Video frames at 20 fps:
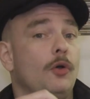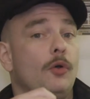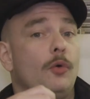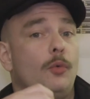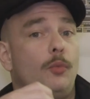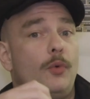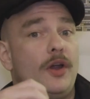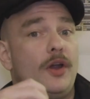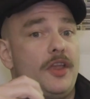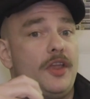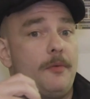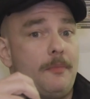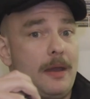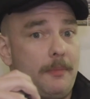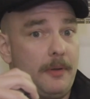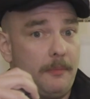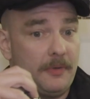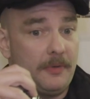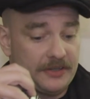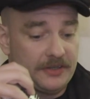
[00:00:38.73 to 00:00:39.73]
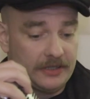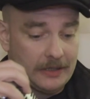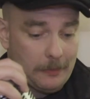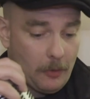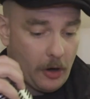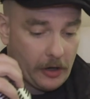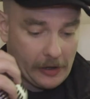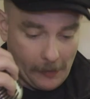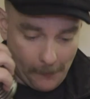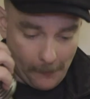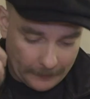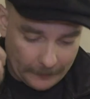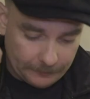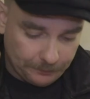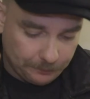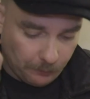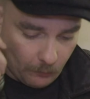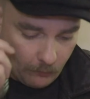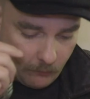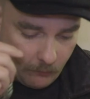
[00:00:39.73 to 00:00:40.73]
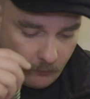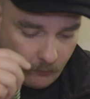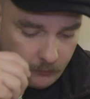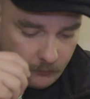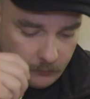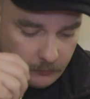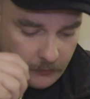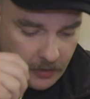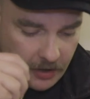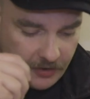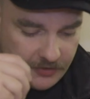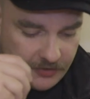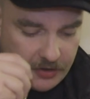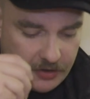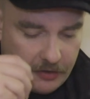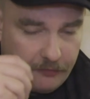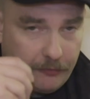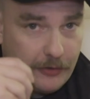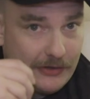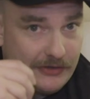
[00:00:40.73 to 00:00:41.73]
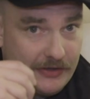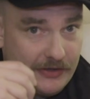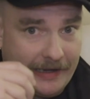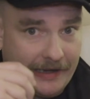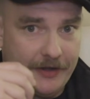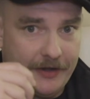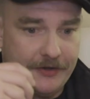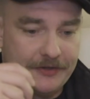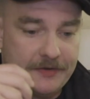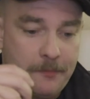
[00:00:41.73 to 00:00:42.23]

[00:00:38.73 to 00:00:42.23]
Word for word: where they may be missing the mark. So the first thing is,